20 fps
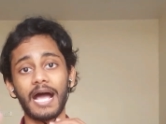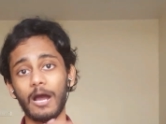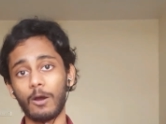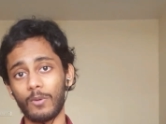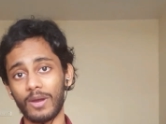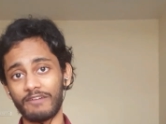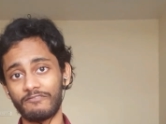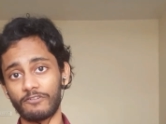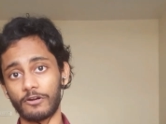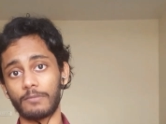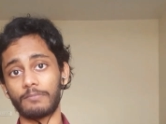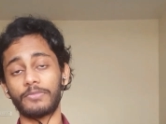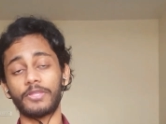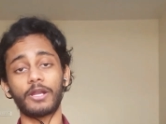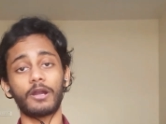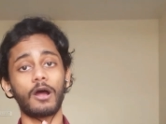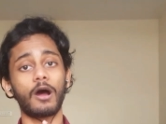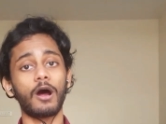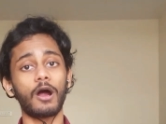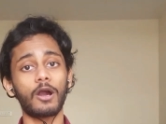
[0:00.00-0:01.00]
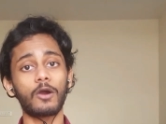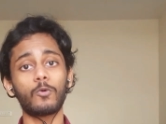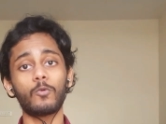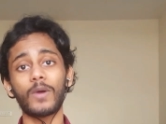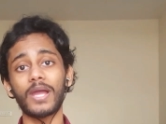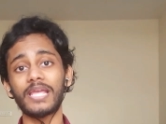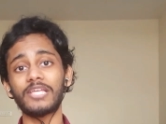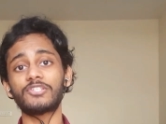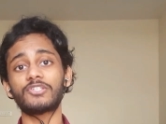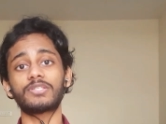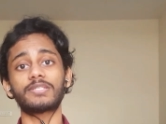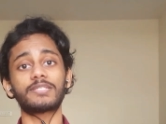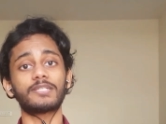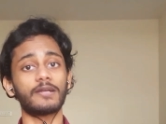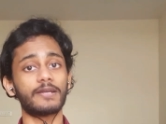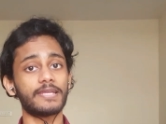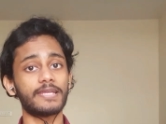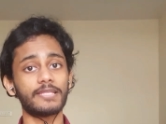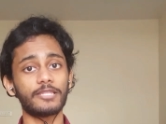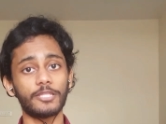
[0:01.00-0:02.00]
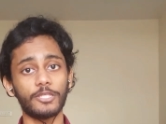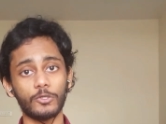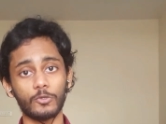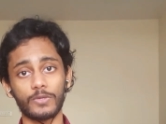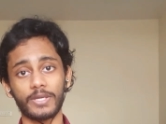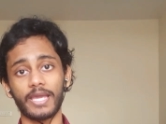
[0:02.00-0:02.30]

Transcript: However, there are ways to study in the